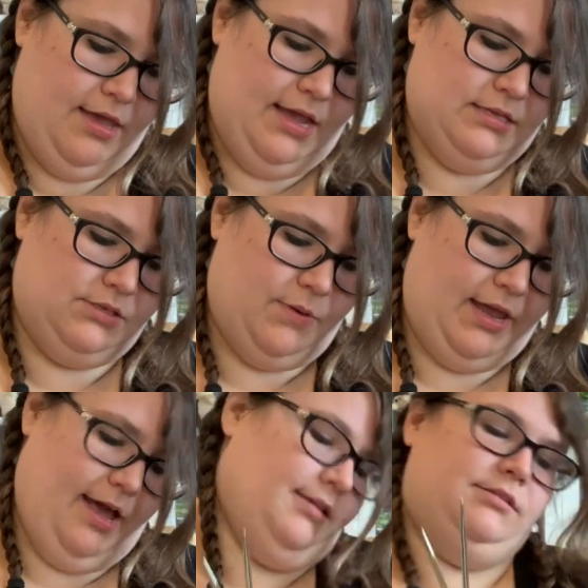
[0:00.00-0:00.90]
And so I
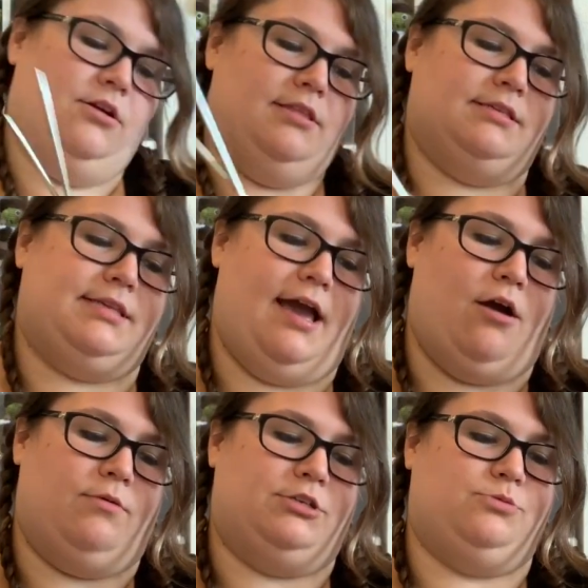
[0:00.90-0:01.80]
cast on this
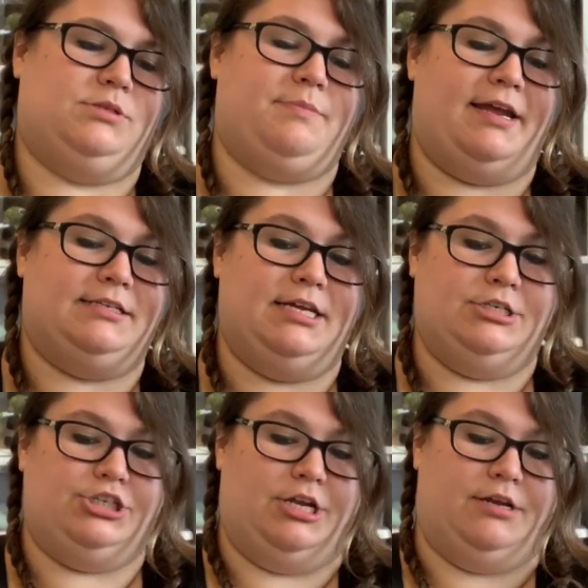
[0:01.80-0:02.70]
cow, which was my
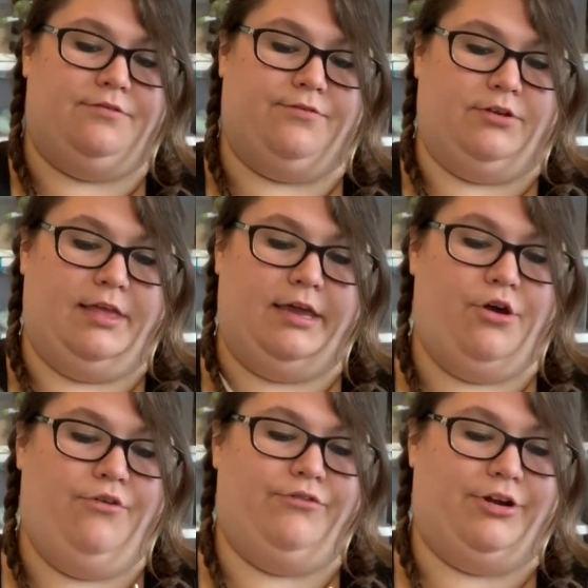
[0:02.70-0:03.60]
intention for like
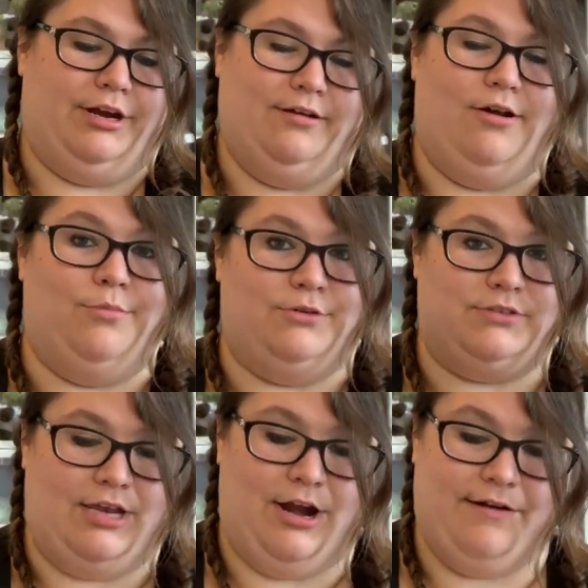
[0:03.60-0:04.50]
over
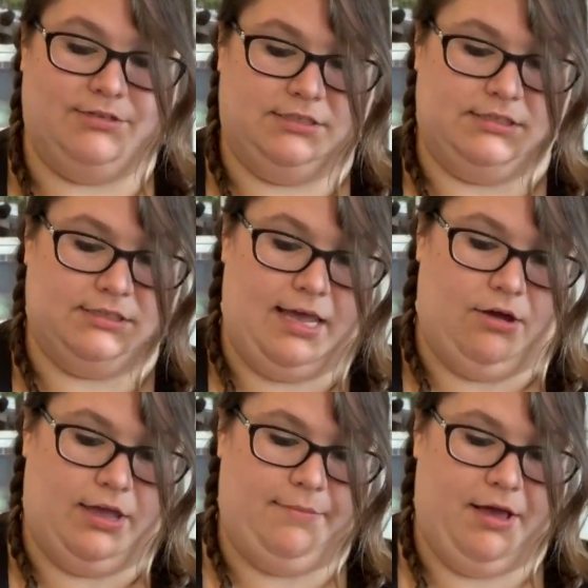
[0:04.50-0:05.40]
almost a year, ever since this
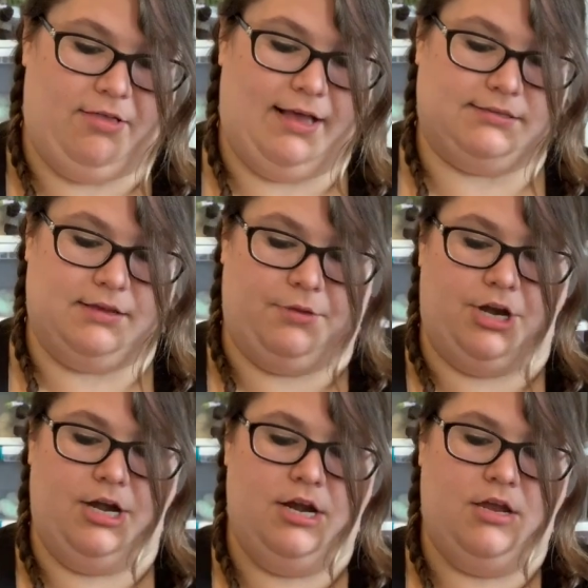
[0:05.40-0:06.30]
cow came out last summer.